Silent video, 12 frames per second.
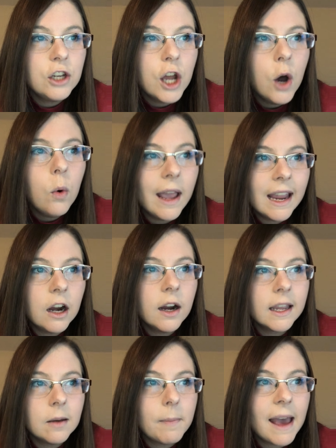no air
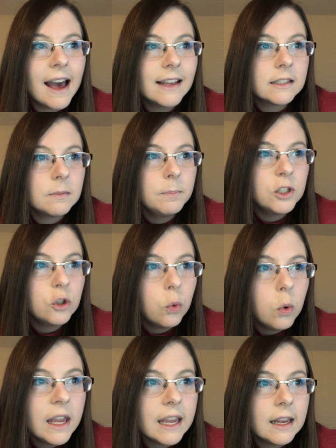can pass
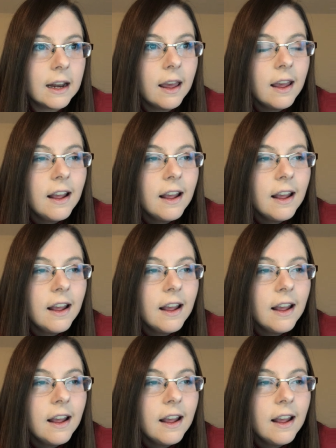between.